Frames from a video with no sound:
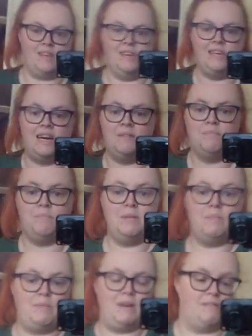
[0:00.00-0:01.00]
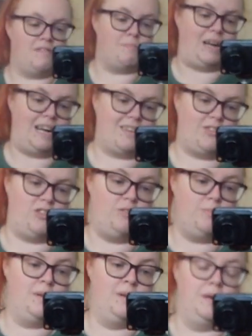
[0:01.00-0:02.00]
yeah, maybe better with a black
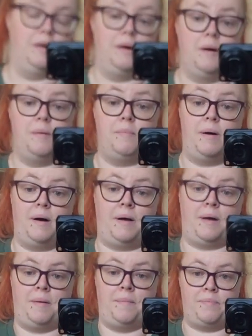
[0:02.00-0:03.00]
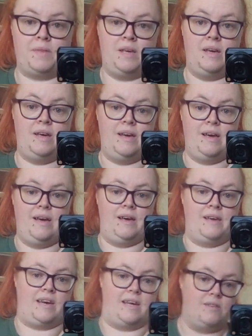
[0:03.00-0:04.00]
top, but
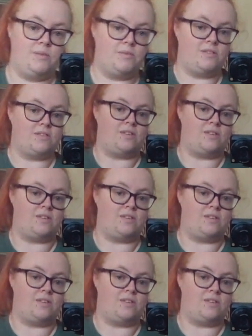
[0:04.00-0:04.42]
yeah, this was the